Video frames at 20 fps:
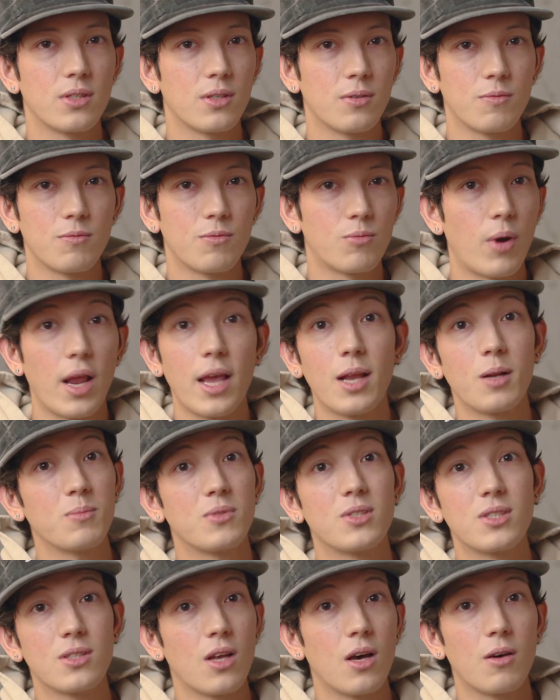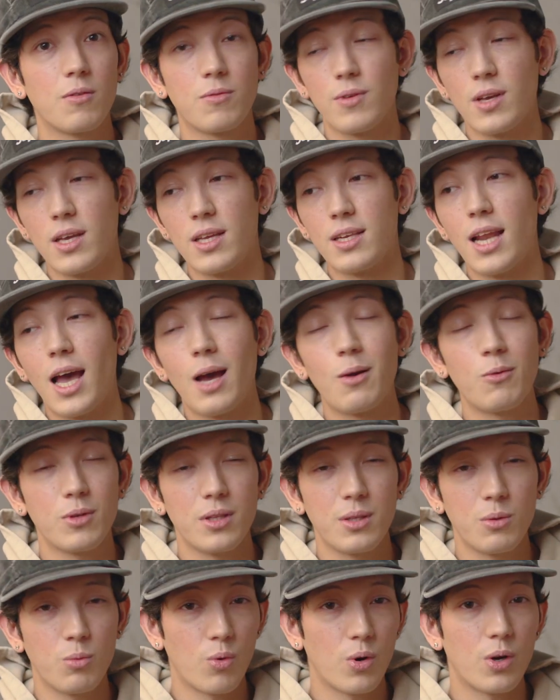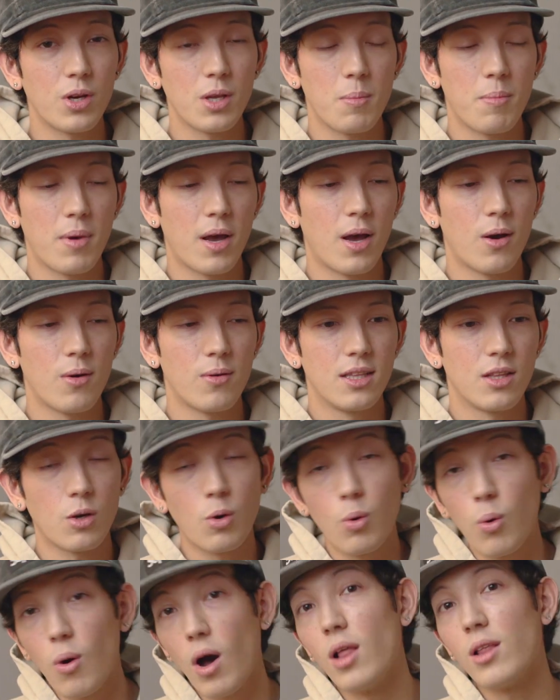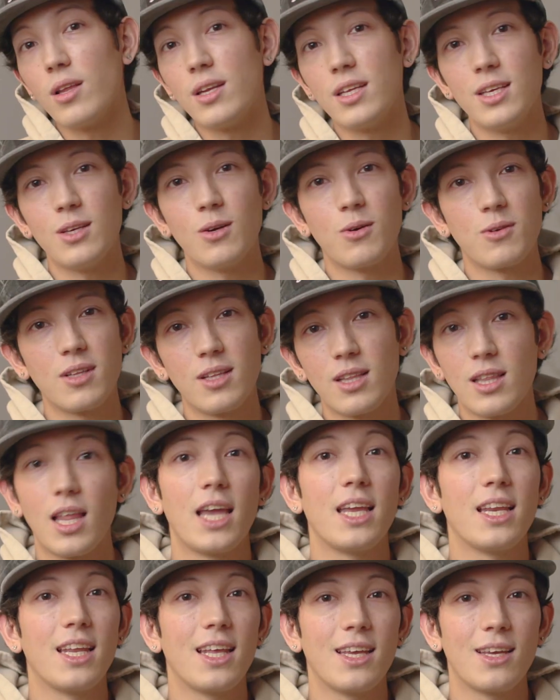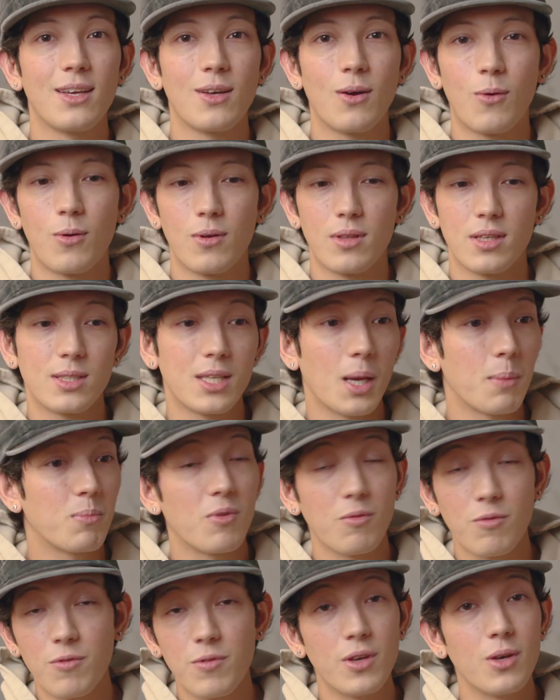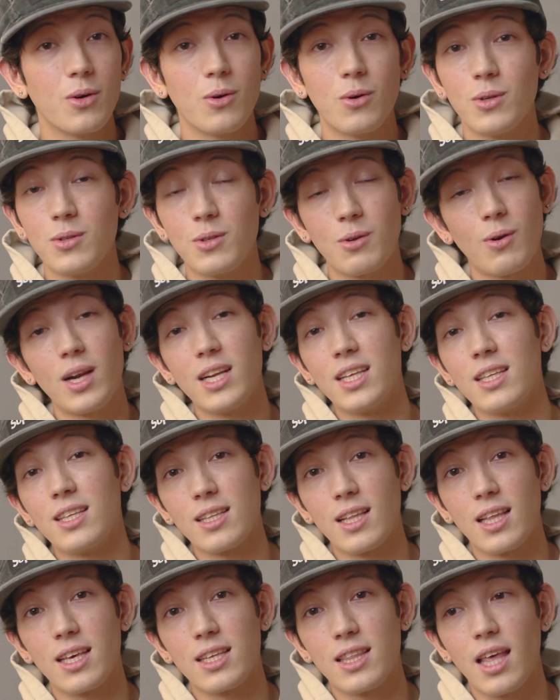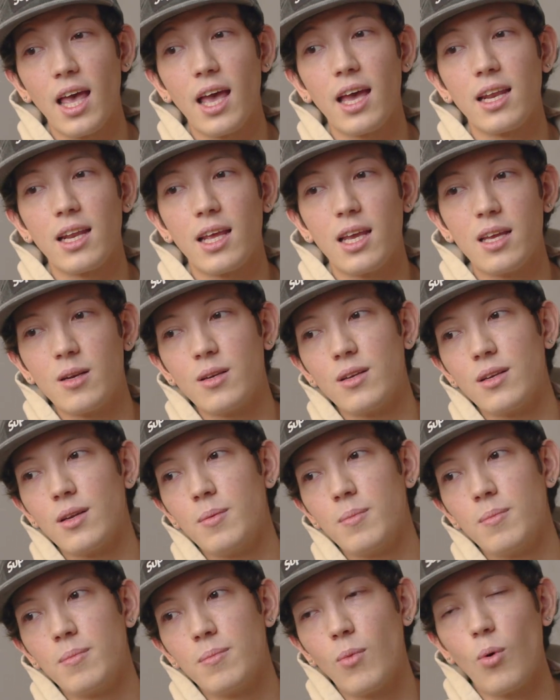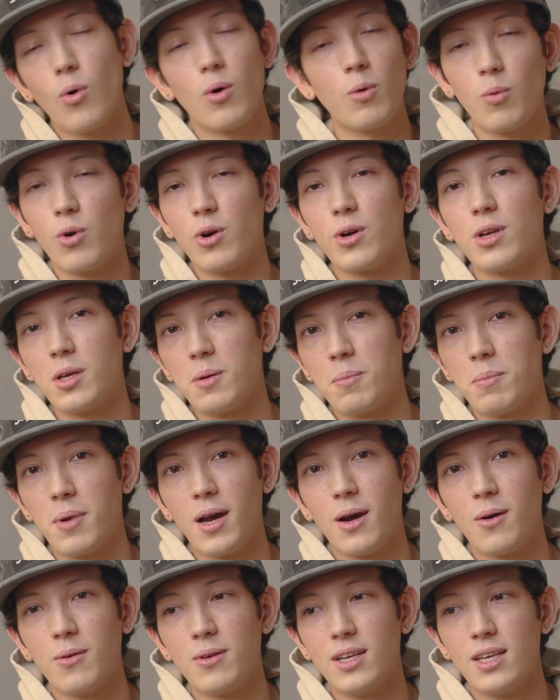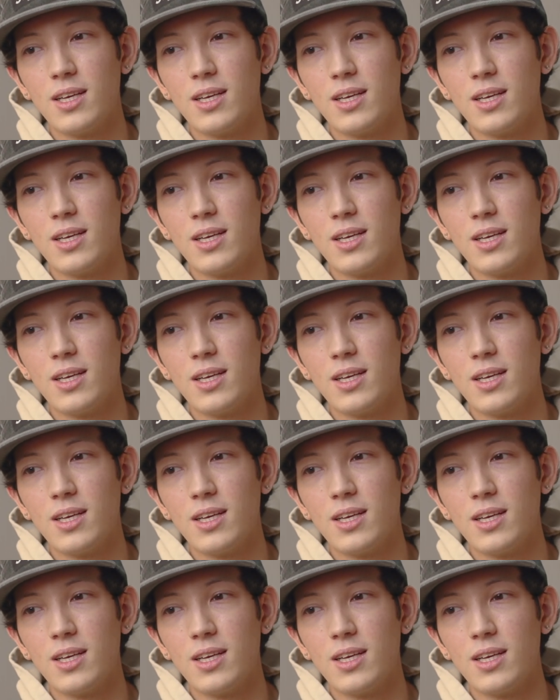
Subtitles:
of random stuff and not really worry about the quality or the lighting or the depth of field or anything like that, and more worry about